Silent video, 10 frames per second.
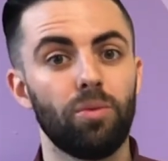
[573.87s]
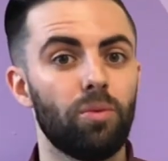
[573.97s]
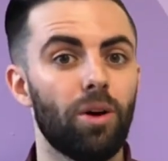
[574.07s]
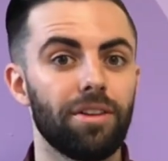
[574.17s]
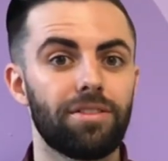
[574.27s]

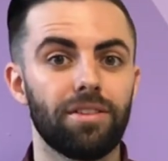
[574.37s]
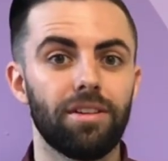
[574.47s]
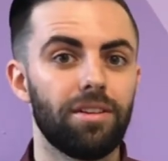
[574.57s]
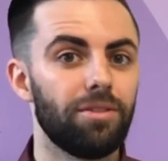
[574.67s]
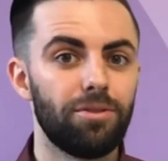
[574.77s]
want
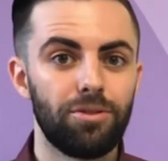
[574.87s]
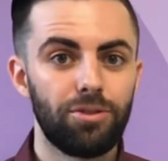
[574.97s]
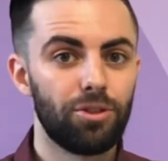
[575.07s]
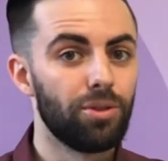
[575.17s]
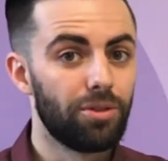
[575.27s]
to
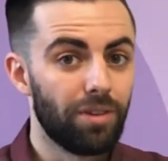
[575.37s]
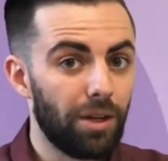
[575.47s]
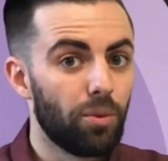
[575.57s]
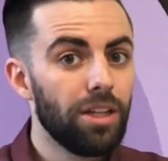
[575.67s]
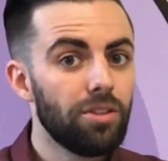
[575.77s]
do it
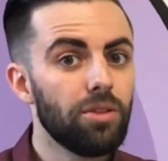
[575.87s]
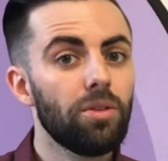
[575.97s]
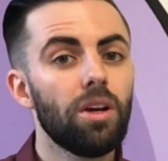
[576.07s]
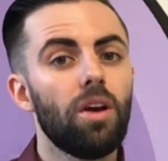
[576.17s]
like we do,